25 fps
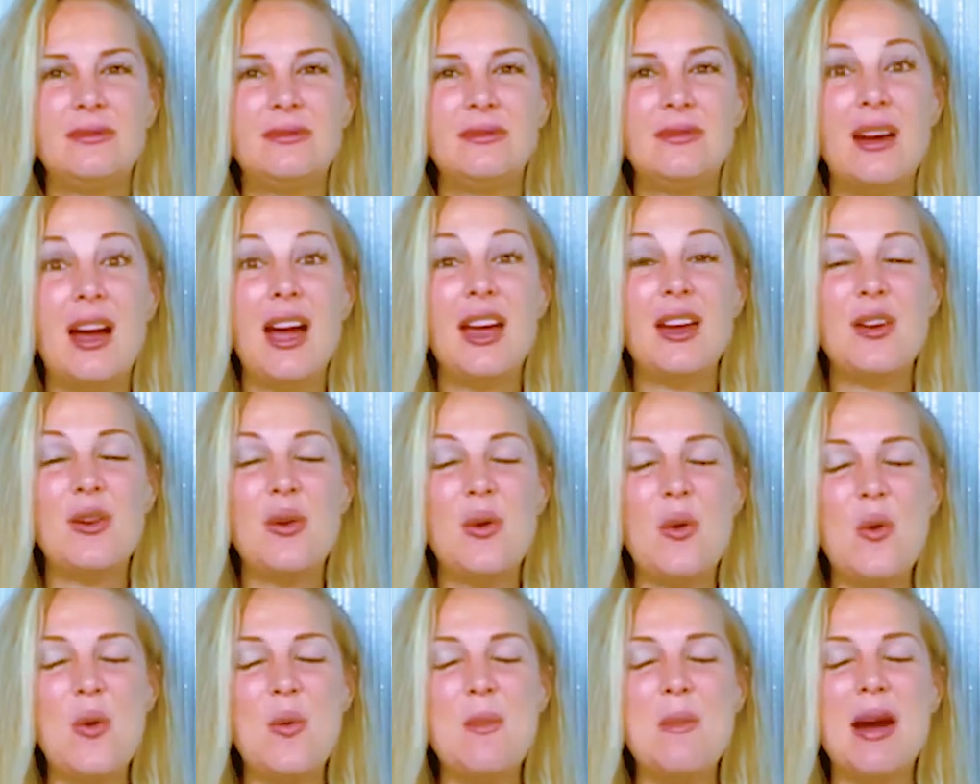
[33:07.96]
I
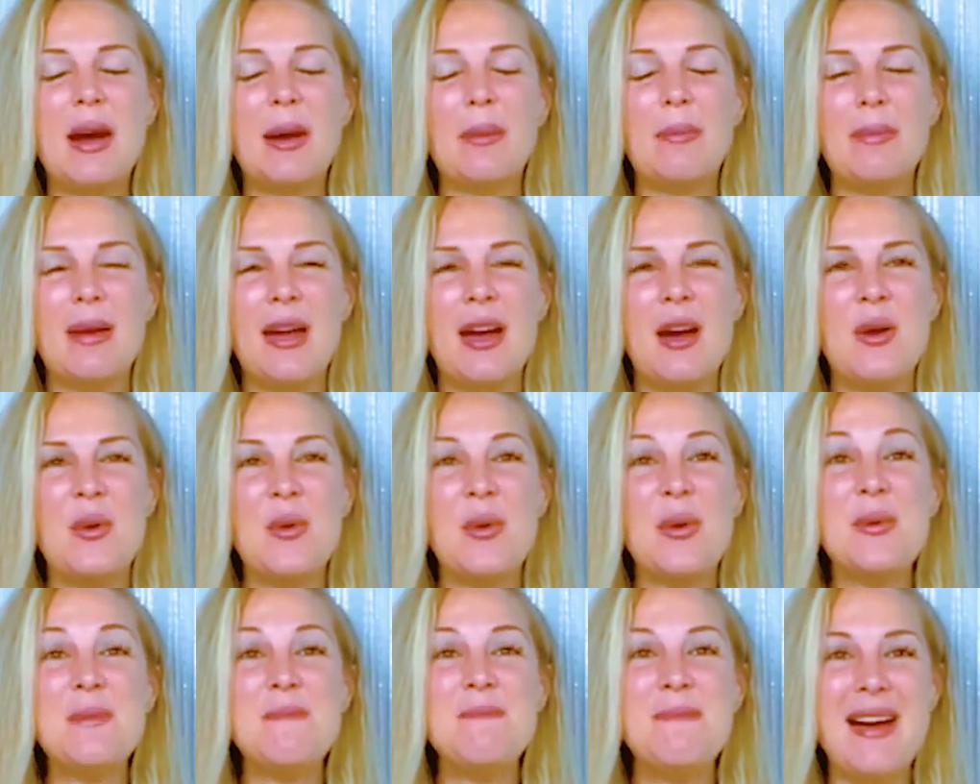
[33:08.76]
call my
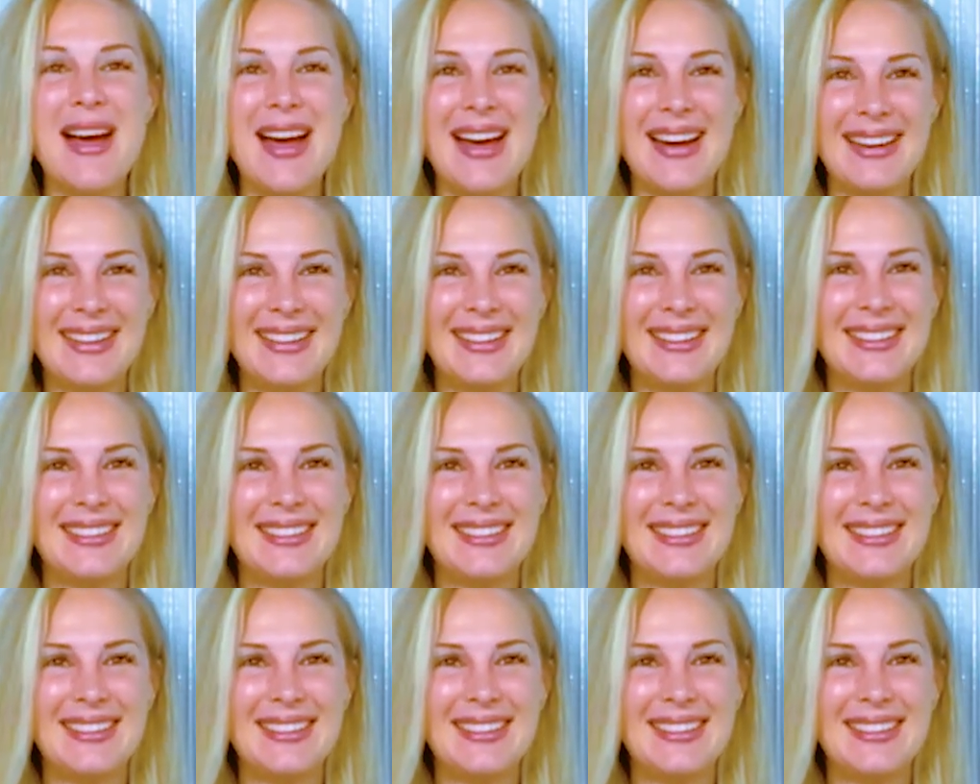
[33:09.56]
power back.